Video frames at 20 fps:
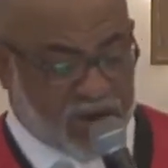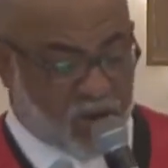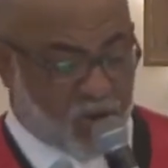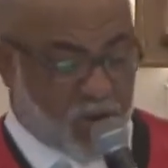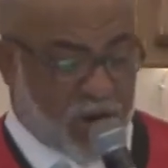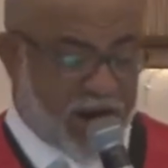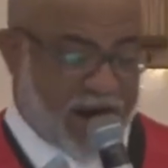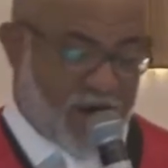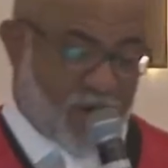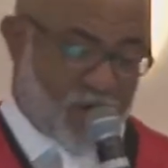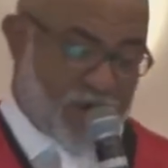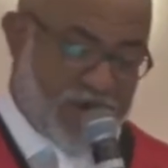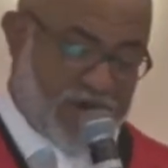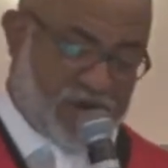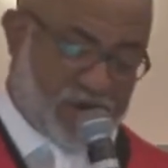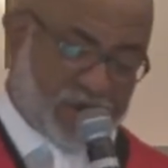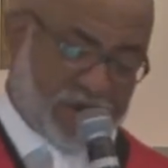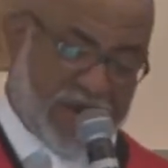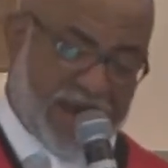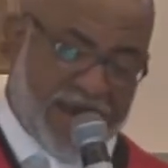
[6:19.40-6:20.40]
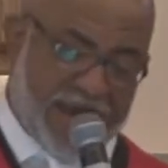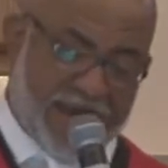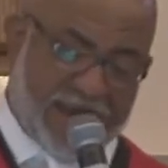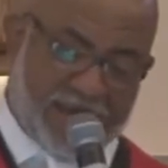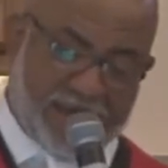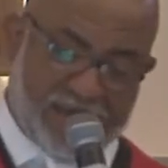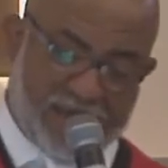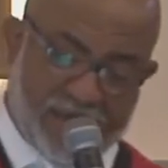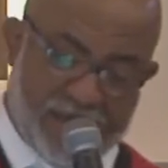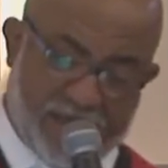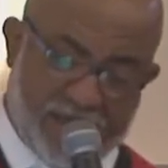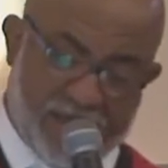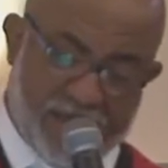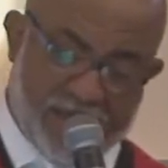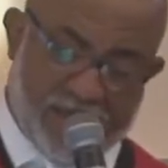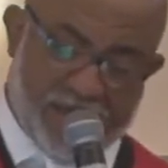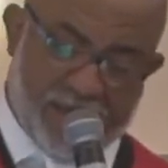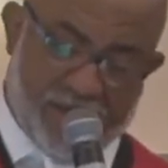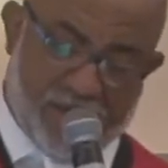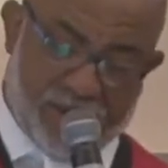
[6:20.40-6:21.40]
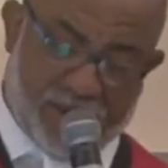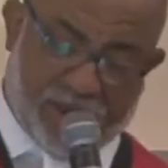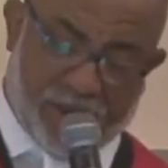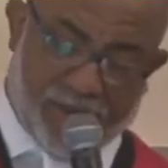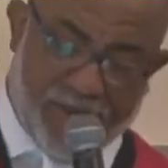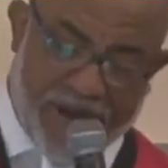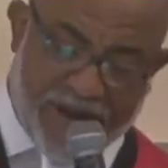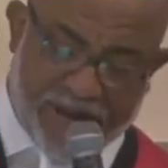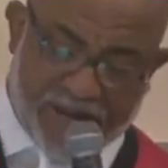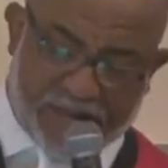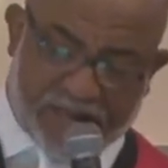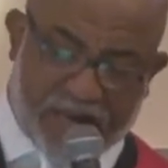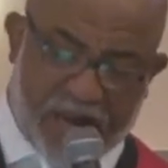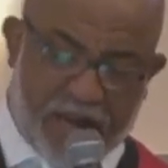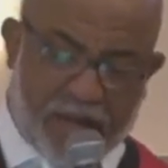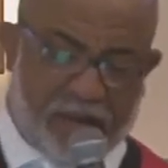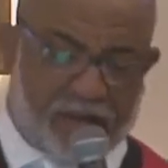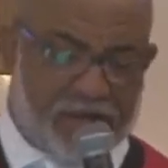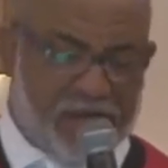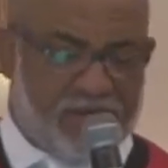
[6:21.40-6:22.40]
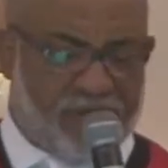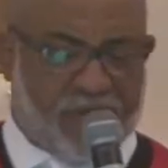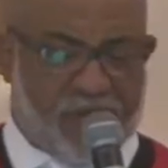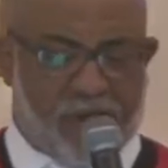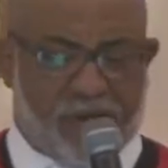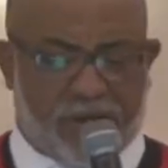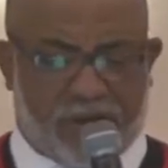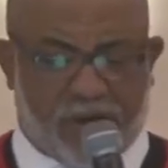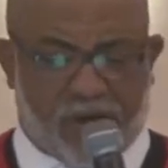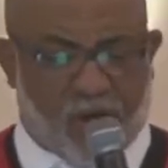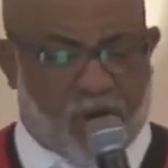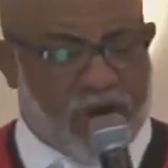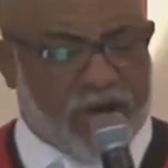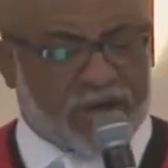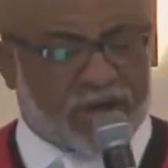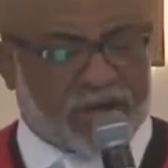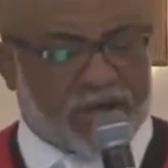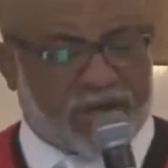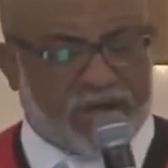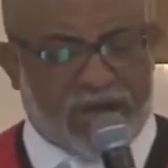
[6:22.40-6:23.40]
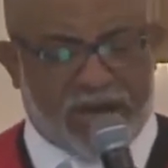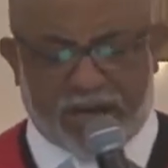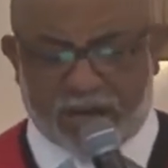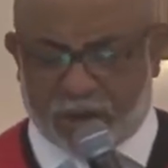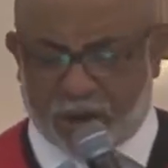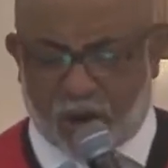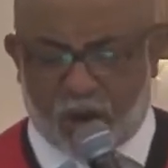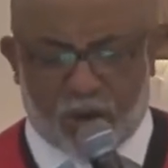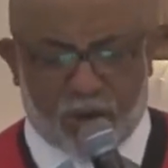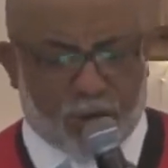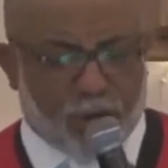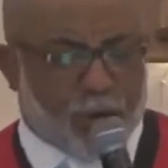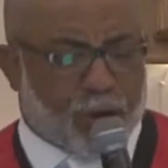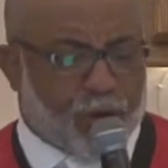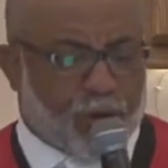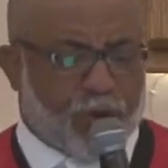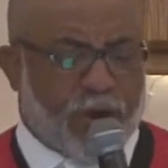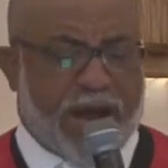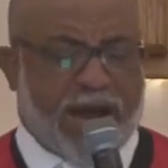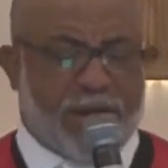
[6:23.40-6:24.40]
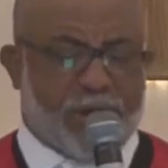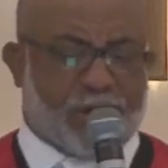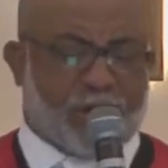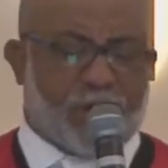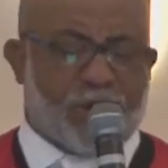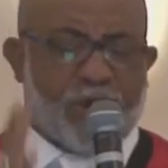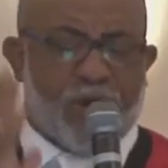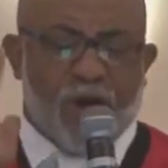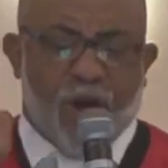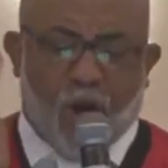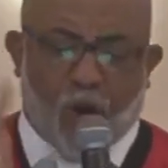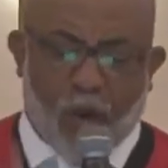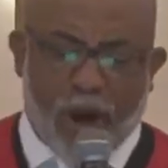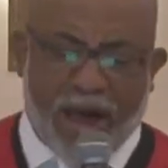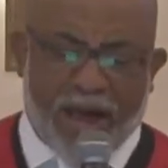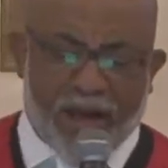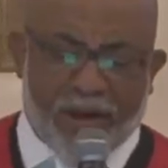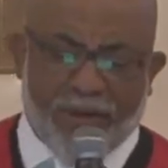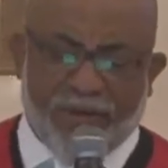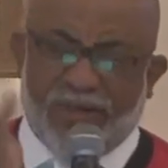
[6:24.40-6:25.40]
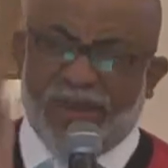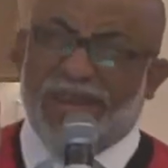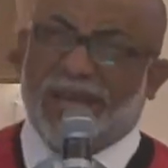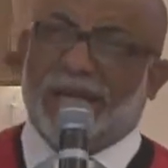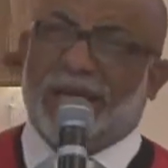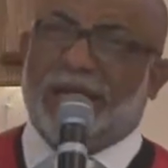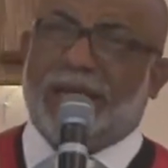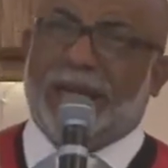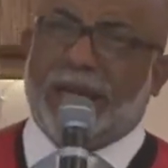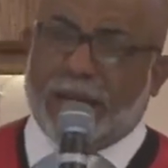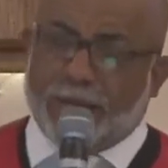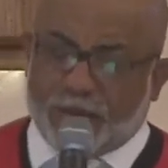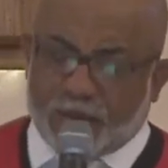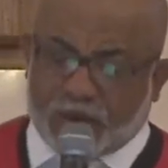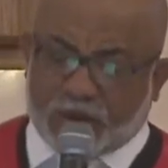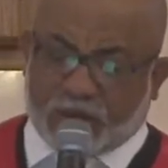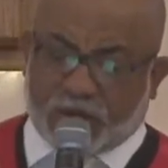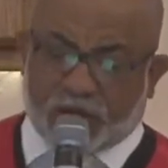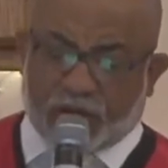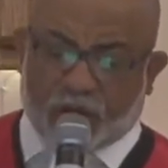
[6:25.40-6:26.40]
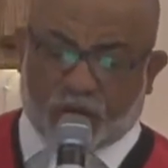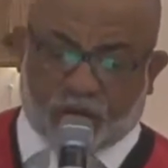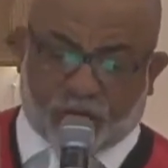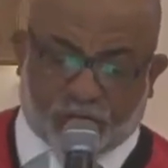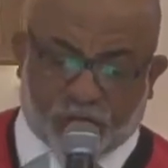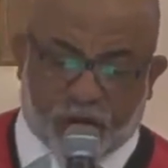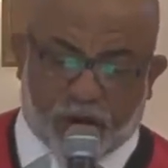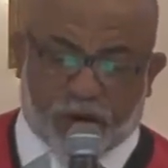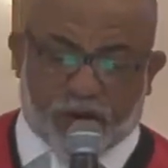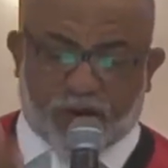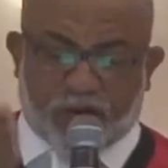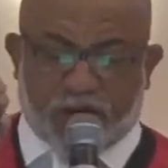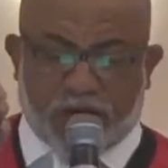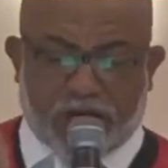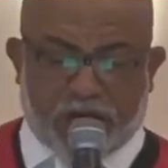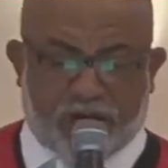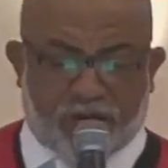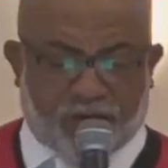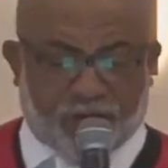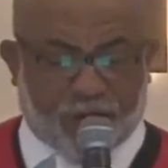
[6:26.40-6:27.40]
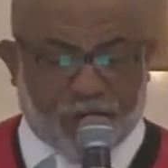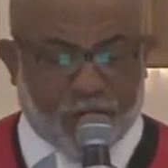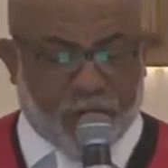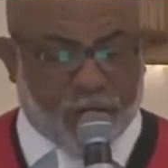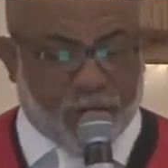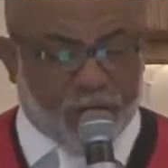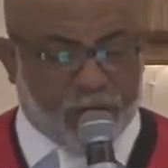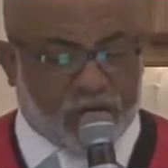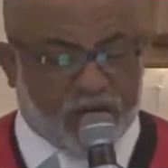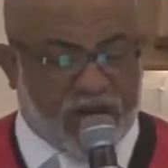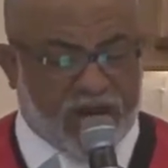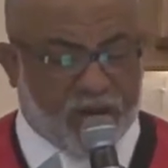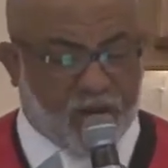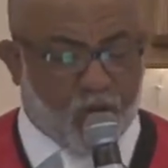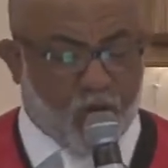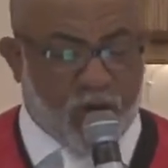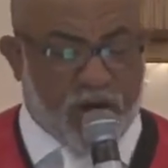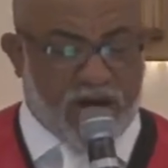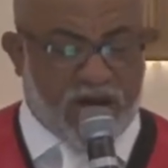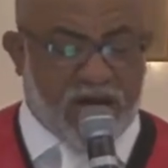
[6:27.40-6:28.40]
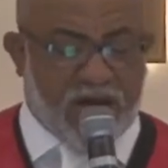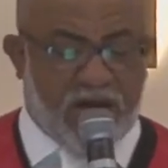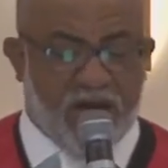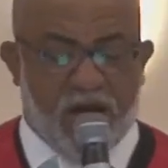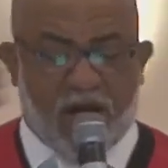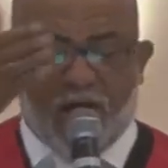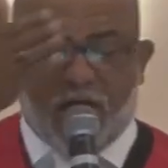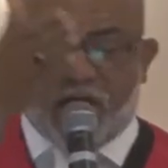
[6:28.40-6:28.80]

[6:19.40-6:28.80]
where we stand. The sermonic title infers a question that is on the horizon, while the ellipsis further infers that we,